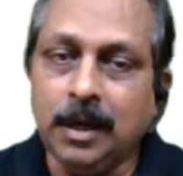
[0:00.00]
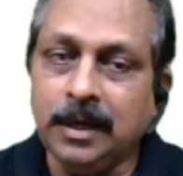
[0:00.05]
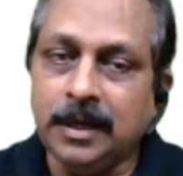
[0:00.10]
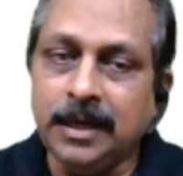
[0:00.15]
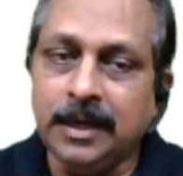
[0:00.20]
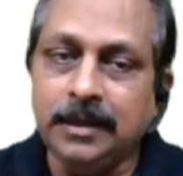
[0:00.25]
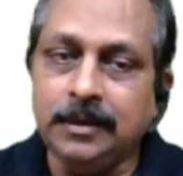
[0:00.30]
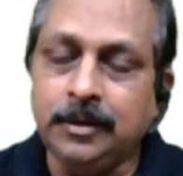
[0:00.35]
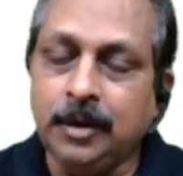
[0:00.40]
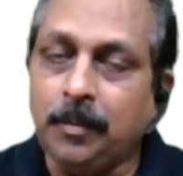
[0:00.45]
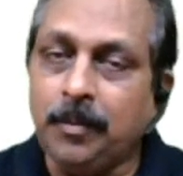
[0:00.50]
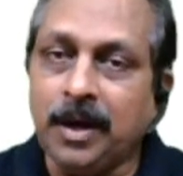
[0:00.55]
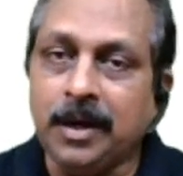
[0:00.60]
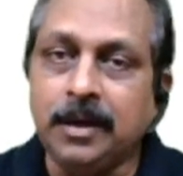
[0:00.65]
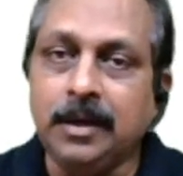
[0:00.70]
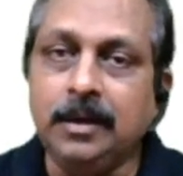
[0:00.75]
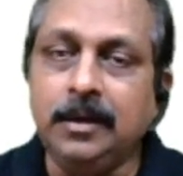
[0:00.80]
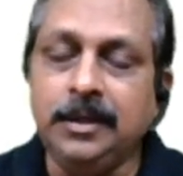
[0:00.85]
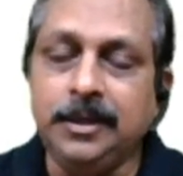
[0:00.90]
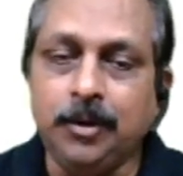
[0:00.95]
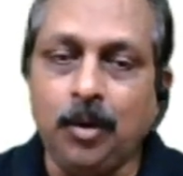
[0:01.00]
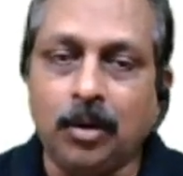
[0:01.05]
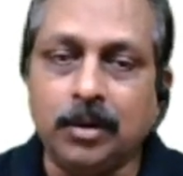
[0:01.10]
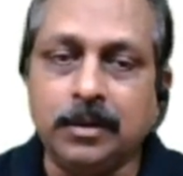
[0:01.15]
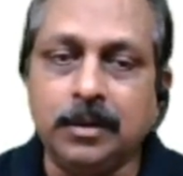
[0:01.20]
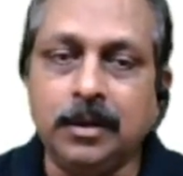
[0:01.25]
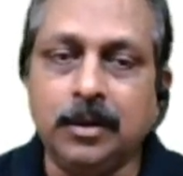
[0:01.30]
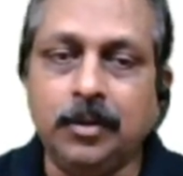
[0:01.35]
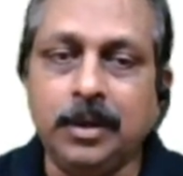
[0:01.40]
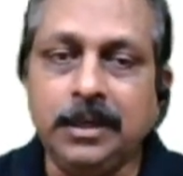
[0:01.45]
again grammatically not
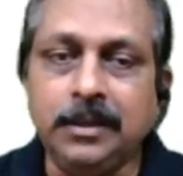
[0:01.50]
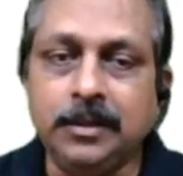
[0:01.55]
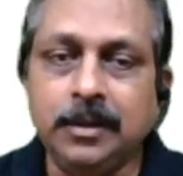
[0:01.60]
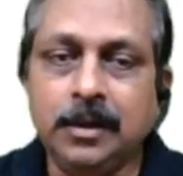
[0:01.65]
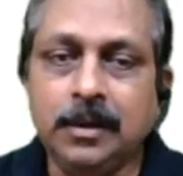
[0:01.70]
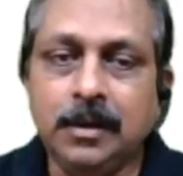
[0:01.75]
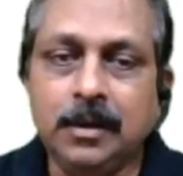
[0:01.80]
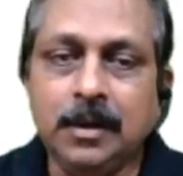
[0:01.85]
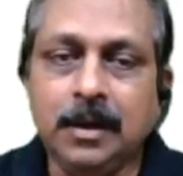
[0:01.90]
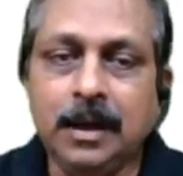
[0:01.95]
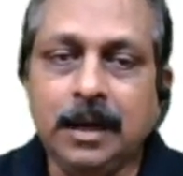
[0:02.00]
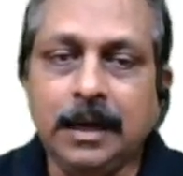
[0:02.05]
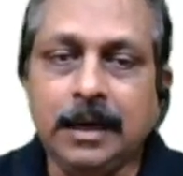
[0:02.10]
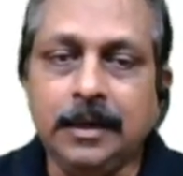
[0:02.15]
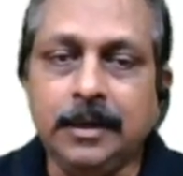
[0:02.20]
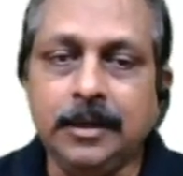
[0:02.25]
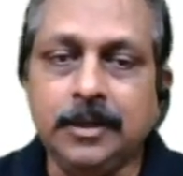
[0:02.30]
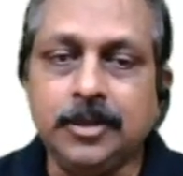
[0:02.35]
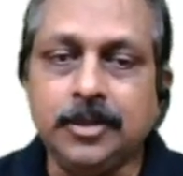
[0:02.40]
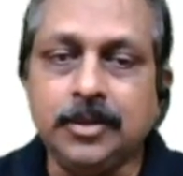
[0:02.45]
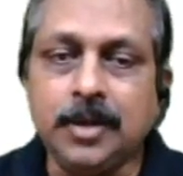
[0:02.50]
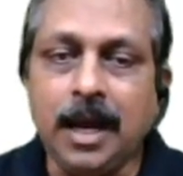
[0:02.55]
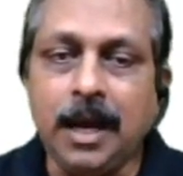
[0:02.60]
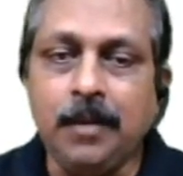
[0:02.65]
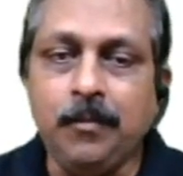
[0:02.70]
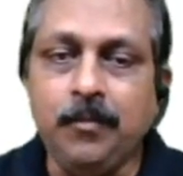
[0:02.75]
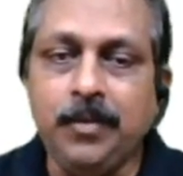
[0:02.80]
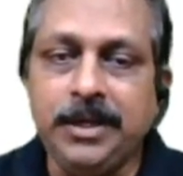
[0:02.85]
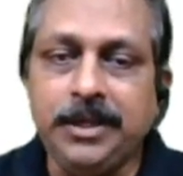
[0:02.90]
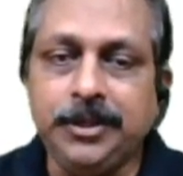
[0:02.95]
correct. It is
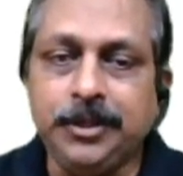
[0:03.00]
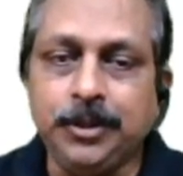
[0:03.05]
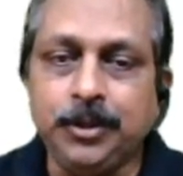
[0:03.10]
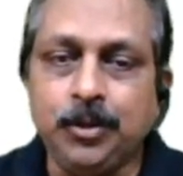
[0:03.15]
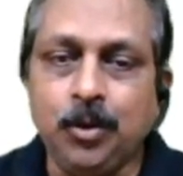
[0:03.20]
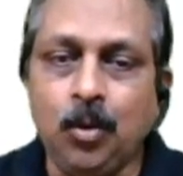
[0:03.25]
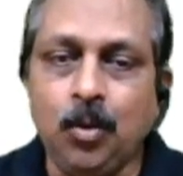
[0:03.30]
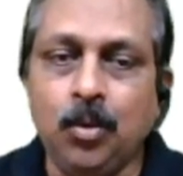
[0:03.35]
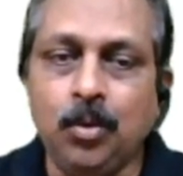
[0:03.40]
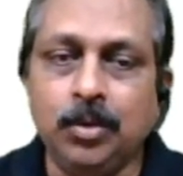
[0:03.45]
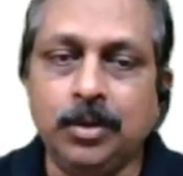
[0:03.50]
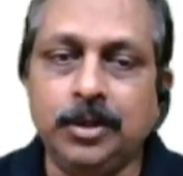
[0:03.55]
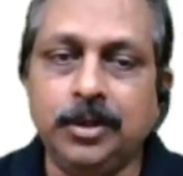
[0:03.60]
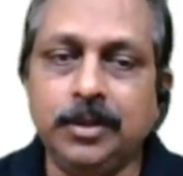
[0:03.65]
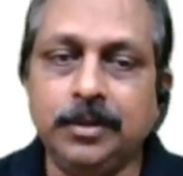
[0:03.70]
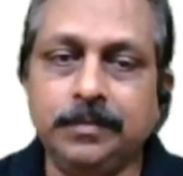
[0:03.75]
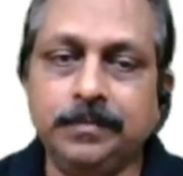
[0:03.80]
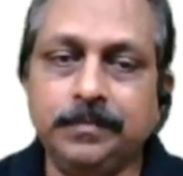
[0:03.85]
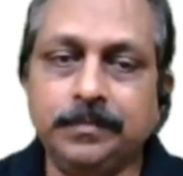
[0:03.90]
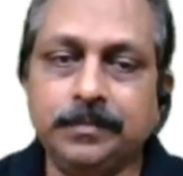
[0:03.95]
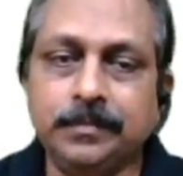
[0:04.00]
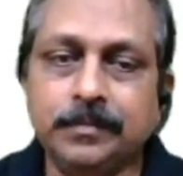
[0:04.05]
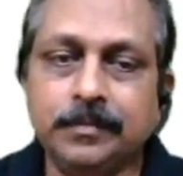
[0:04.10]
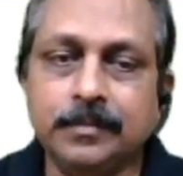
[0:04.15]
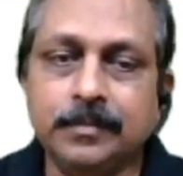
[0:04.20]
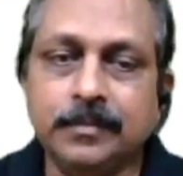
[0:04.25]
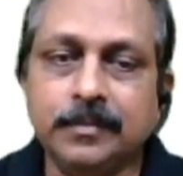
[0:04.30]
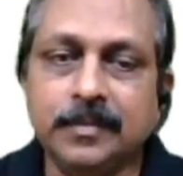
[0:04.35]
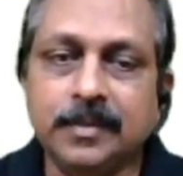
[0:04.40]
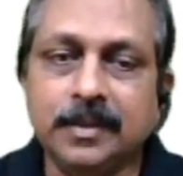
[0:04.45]
time we showed.
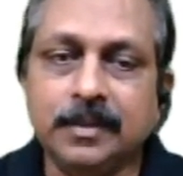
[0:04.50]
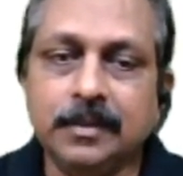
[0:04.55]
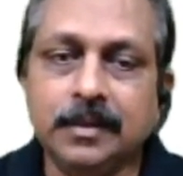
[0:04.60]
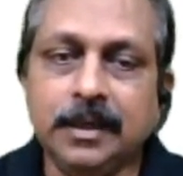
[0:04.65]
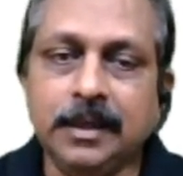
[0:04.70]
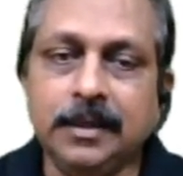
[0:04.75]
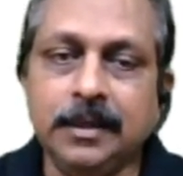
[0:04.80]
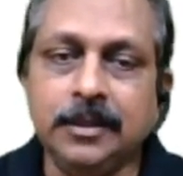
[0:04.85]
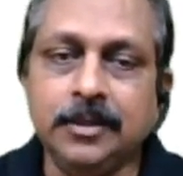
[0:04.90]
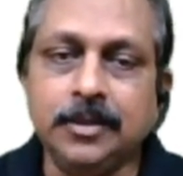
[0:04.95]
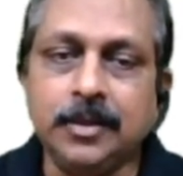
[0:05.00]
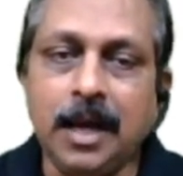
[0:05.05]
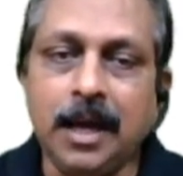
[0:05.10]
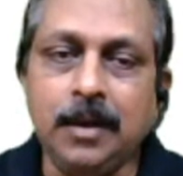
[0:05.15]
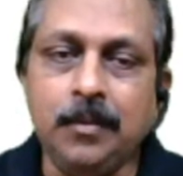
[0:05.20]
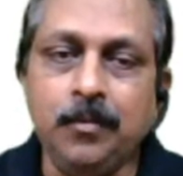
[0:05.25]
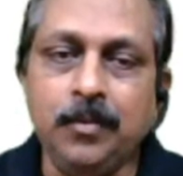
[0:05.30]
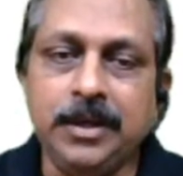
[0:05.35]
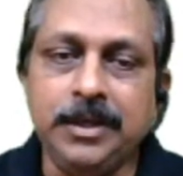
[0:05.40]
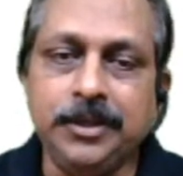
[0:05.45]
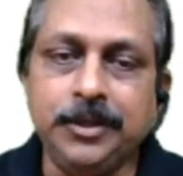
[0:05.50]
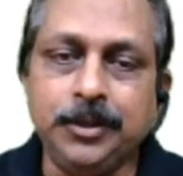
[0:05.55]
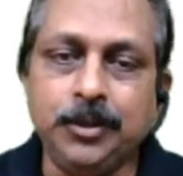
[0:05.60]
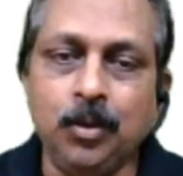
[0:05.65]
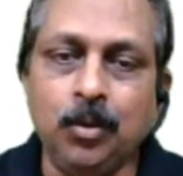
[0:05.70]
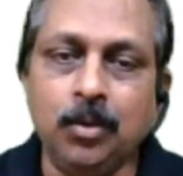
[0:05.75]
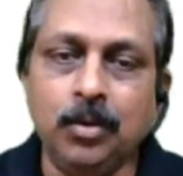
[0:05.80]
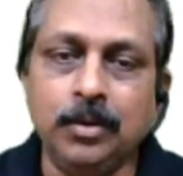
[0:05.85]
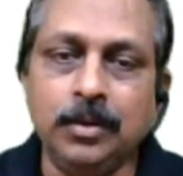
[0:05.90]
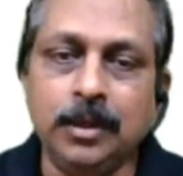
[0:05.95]
It is time we
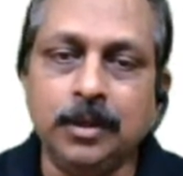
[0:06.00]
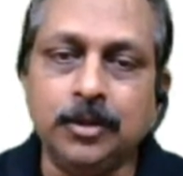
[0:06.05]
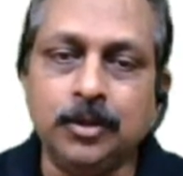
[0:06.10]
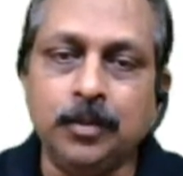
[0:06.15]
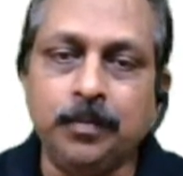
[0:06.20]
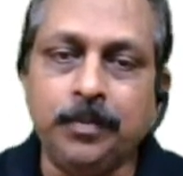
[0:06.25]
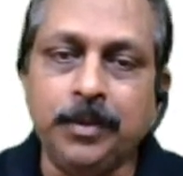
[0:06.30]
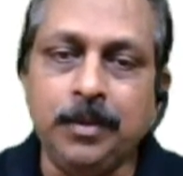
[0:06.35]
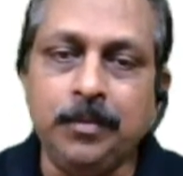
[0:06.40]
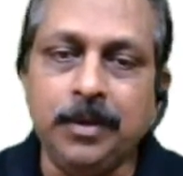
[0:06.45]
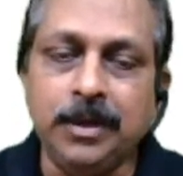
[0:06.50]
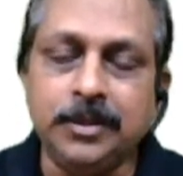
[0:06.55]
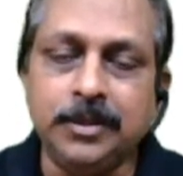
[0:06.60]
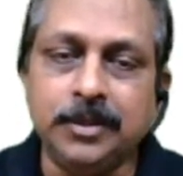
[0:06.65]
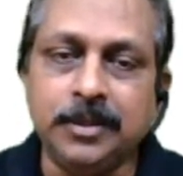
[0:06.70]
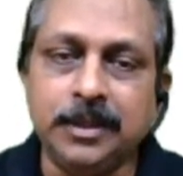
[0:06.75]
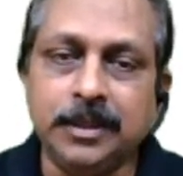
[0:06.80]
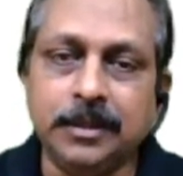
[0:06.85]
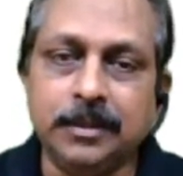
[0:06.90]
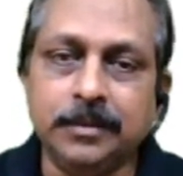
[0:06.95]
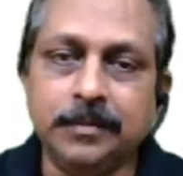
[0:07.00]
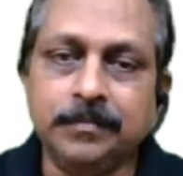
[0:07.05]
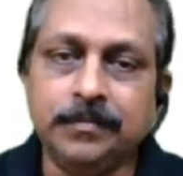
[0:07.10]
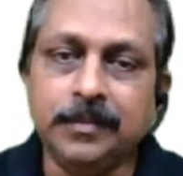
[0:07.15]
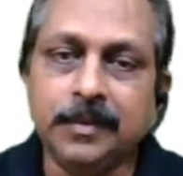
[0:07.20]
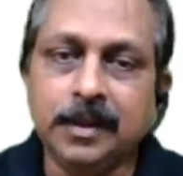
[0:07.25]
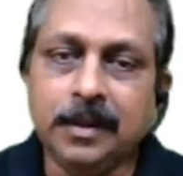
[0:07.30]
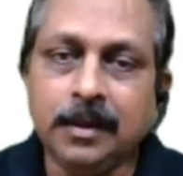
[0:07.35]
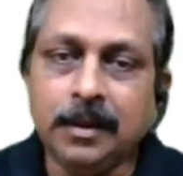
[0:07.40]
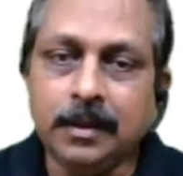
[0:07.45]
showed the supremacy,
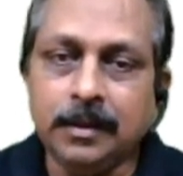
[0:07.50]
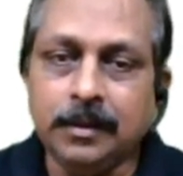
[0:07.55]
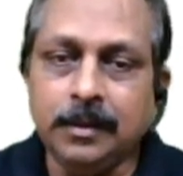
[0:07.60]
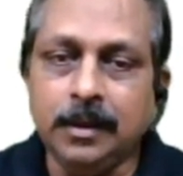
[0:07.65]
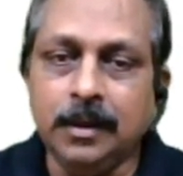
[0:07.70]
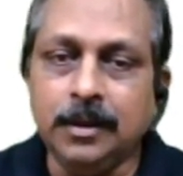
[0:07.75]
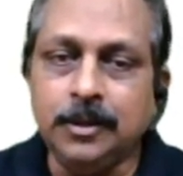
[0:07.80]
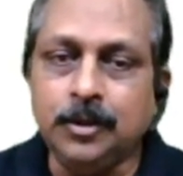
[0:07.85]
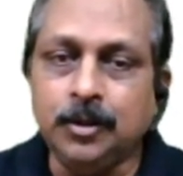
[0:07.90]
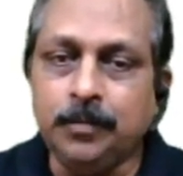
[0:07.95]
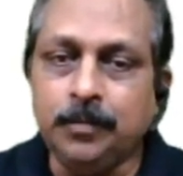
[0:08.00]
or